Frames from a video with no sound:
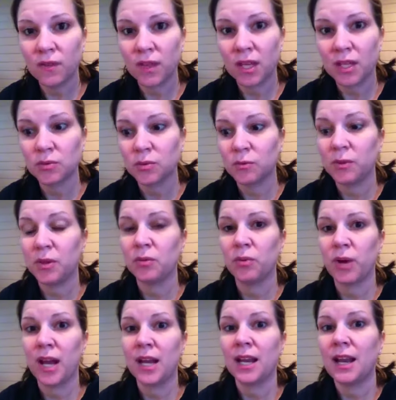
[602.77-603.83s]
these would be
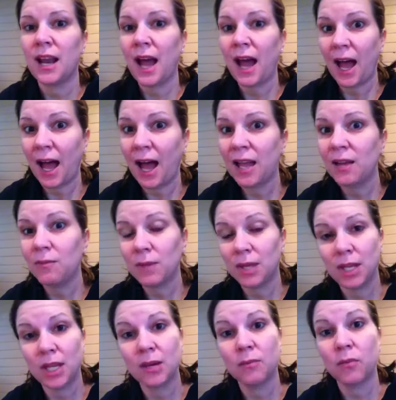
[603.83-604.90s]
rated high,
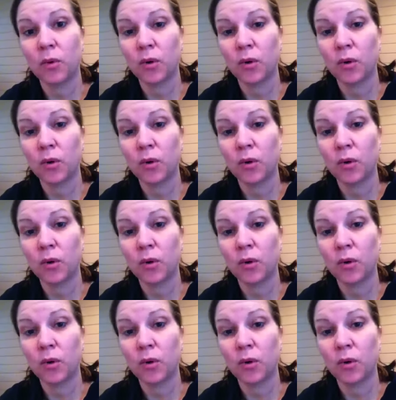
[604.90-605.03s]
medium,